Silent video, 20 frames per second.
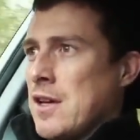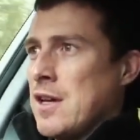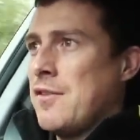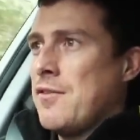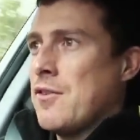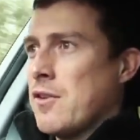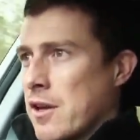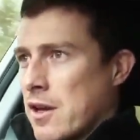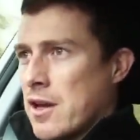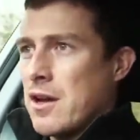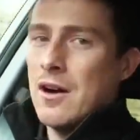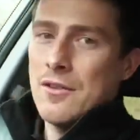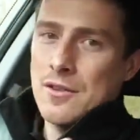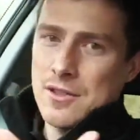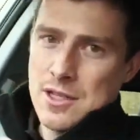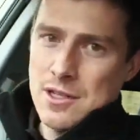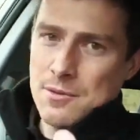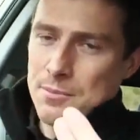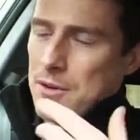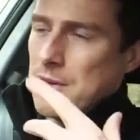If you want a car
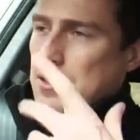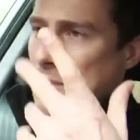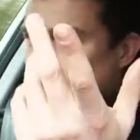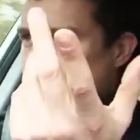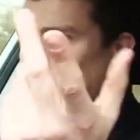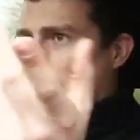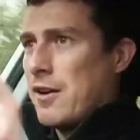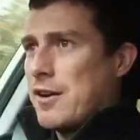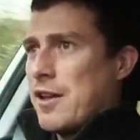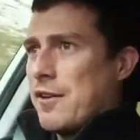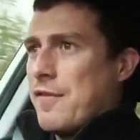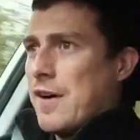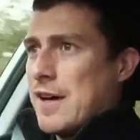that's going to put a smile on your